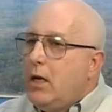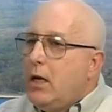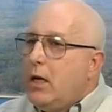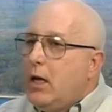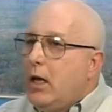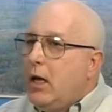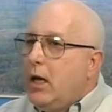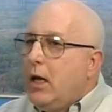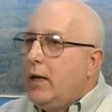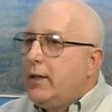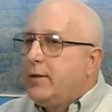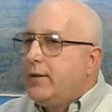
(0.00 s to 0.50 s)

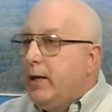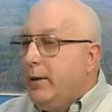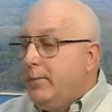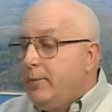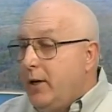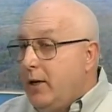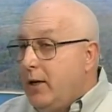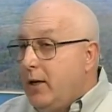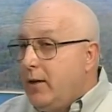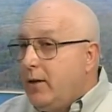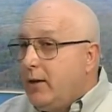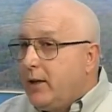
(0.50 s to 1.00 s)
except
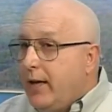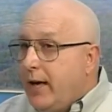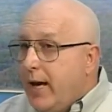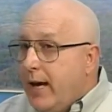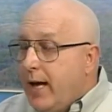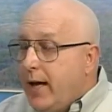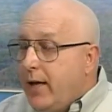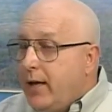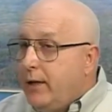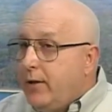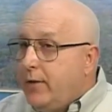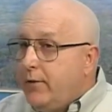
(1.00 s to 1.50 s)
that in the
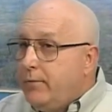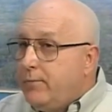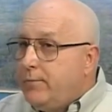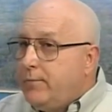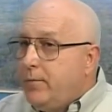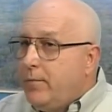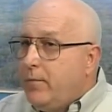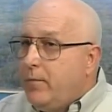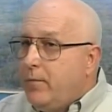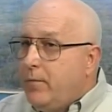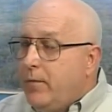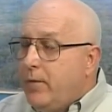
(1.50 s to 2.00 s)
county
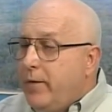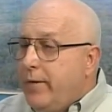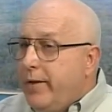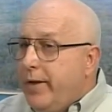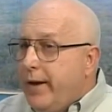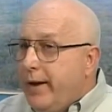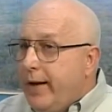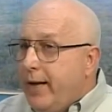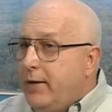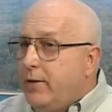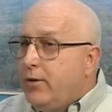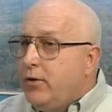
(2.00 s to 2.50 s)
they